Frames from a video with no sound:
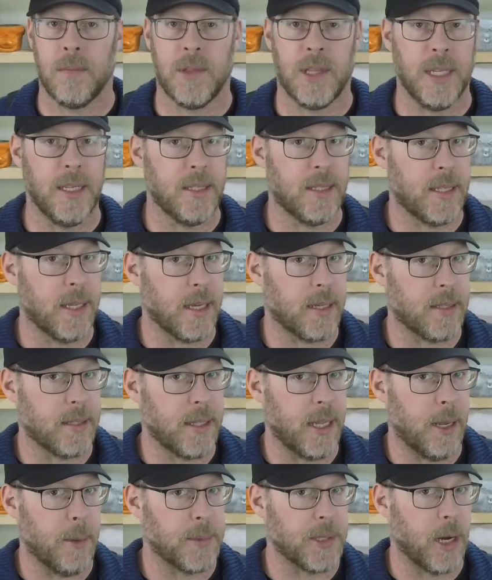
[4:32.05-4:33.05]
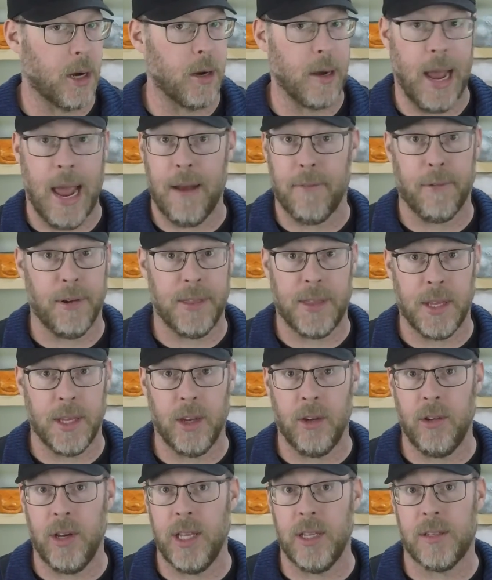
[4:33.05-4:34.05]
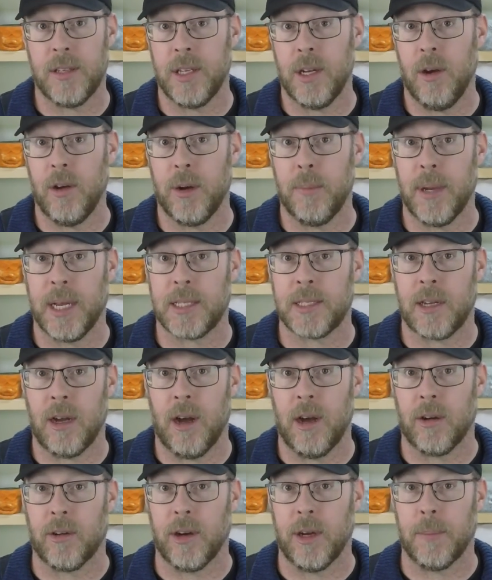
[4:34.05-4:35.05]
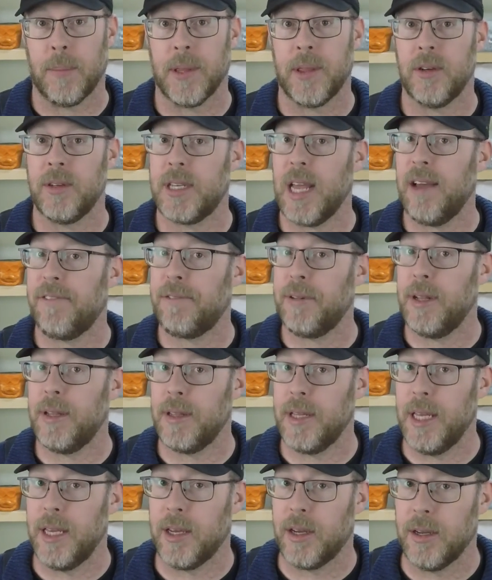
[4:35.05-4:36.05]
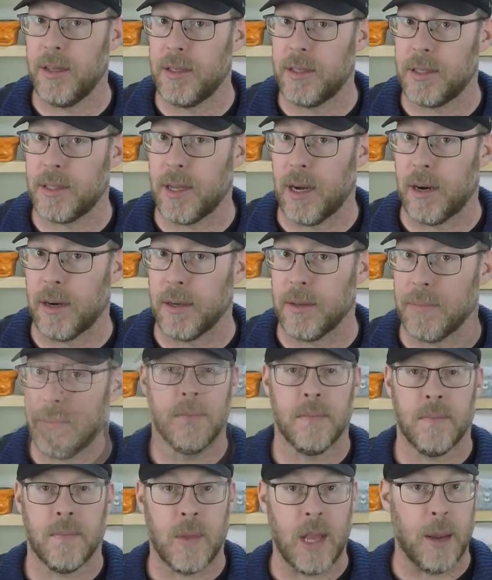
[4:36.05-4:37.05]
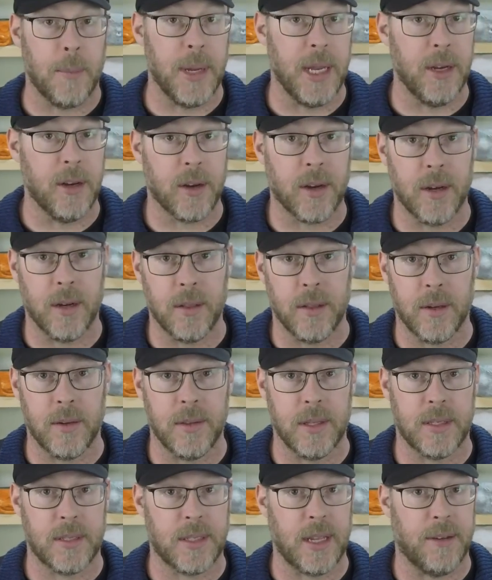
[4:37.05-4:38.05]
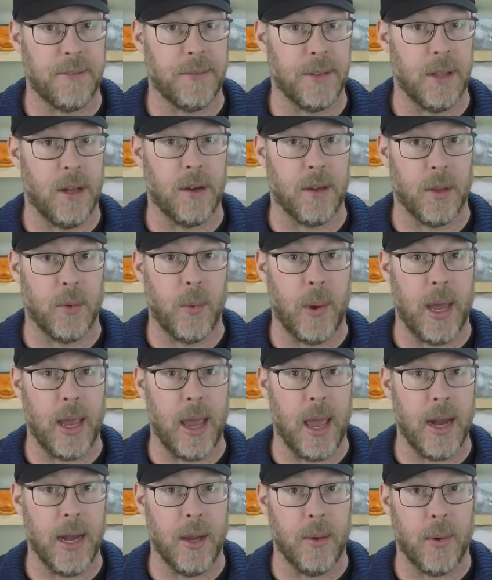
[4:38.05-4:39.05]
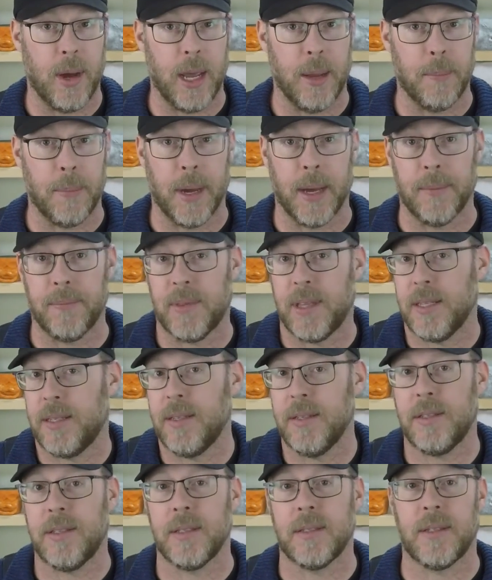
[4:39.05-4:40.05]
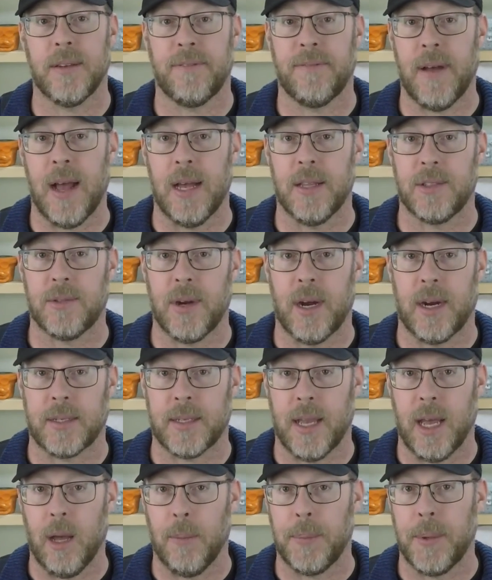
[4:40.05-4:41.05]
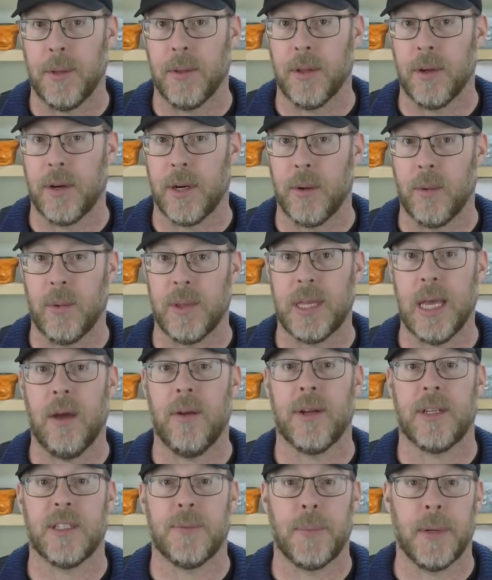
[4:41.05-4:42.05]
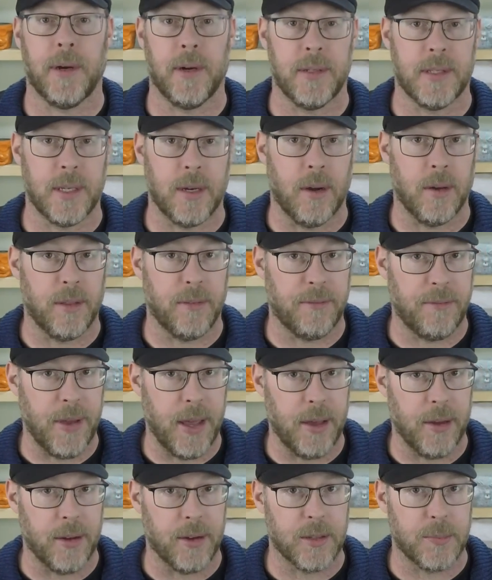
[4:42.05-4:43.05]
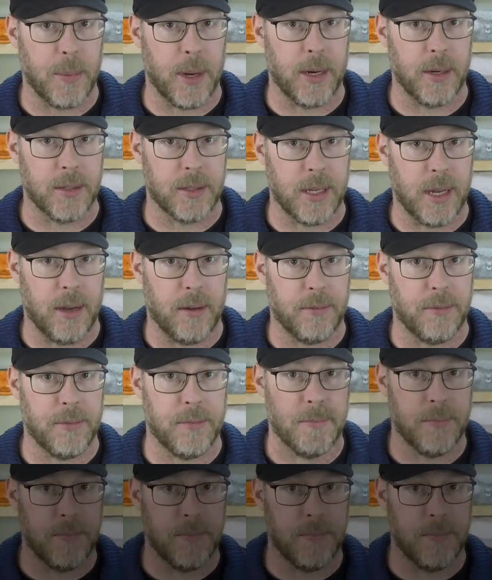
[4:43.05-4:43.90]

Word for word: These 6 tips aren't everything you need to know to mix concrete, but they're definitely a good start. I mean, you're going to learn this stuff along the way anyway, but this is just a fast track to help you learn it without experiencing all the failures by yourself.